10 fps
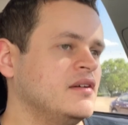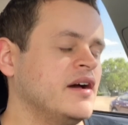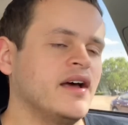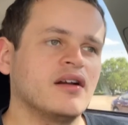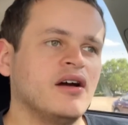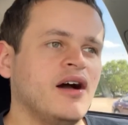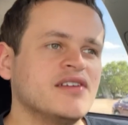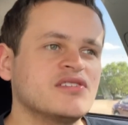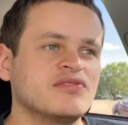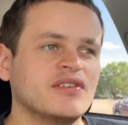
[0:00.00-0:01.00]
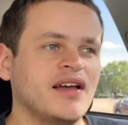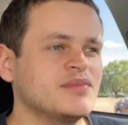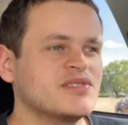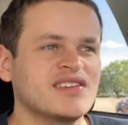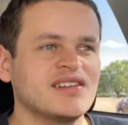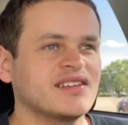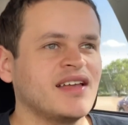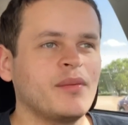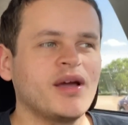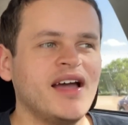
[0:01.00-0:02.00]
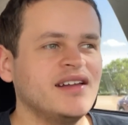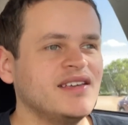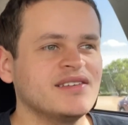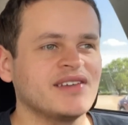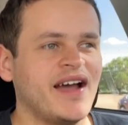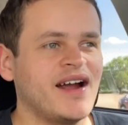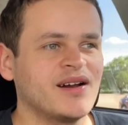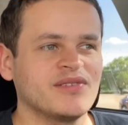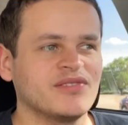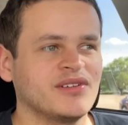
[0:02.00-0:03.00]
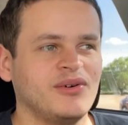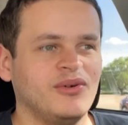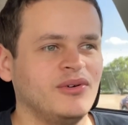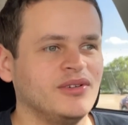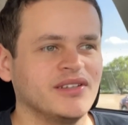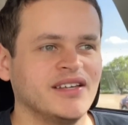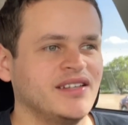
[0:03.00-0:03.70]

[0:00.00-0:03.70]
don't know, I'm kind of getting tired of the whole,